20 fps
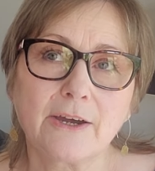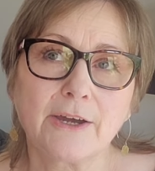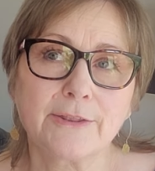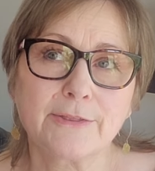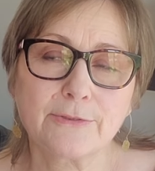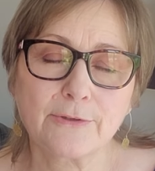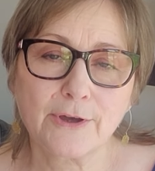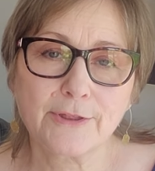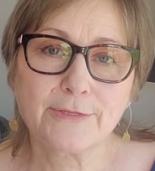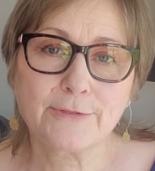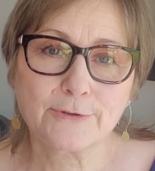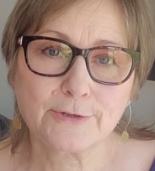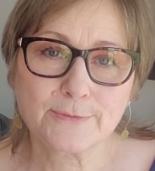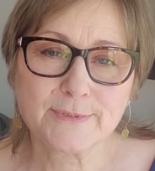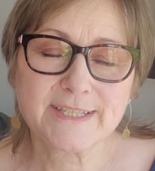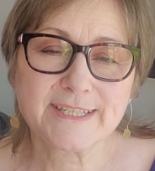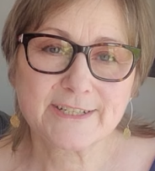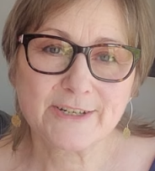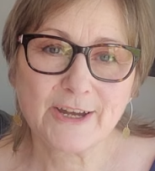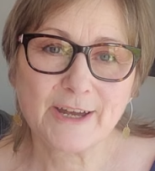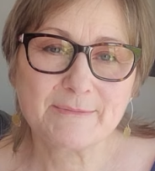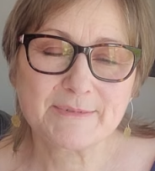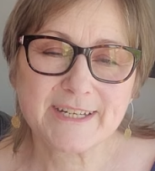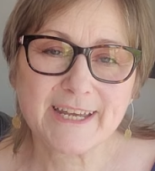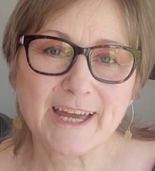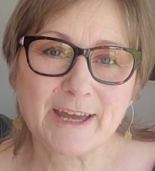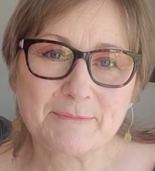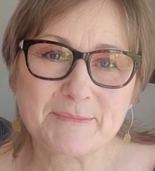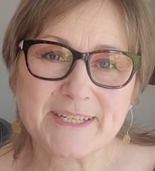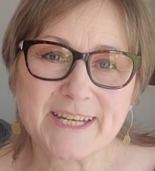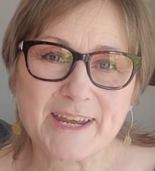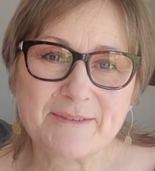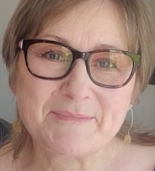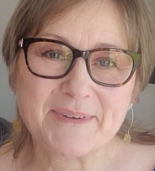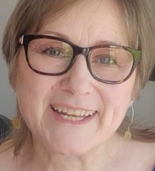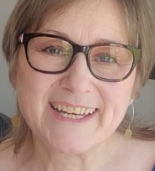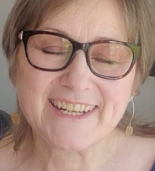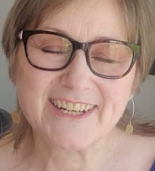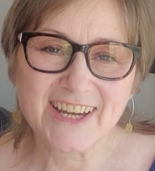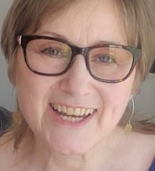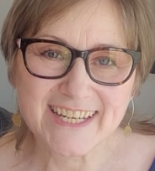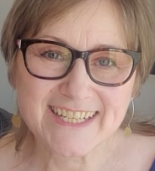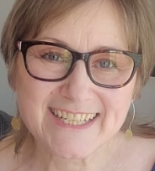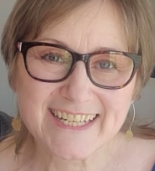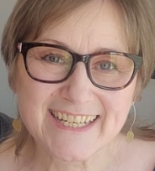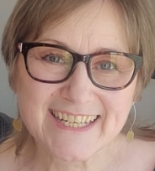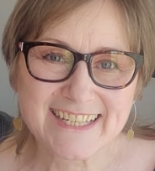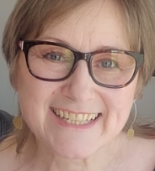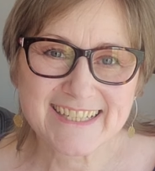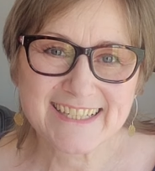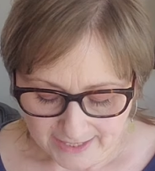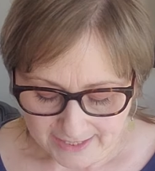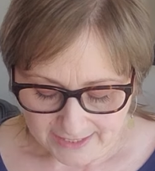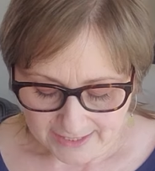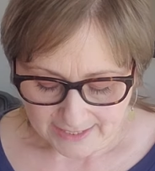I thought it was time to update my nighties.